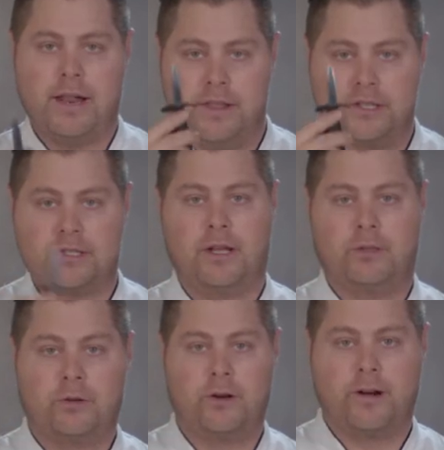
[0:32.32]
getting this
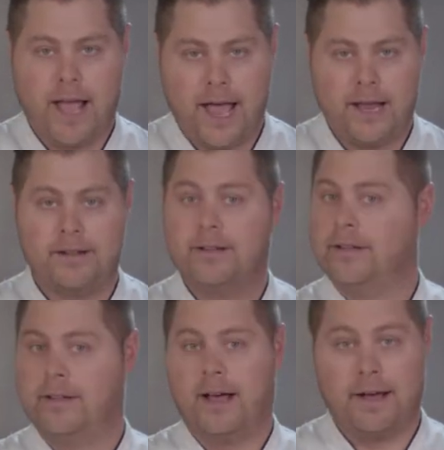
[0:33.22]
thing through your hand.
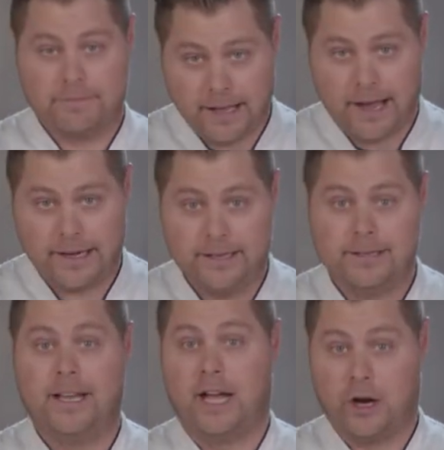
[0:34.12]
I've done it,
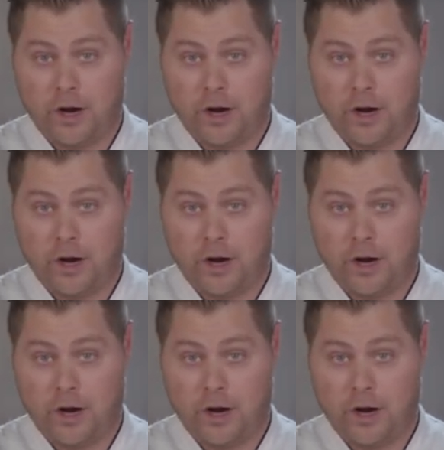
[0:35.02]
it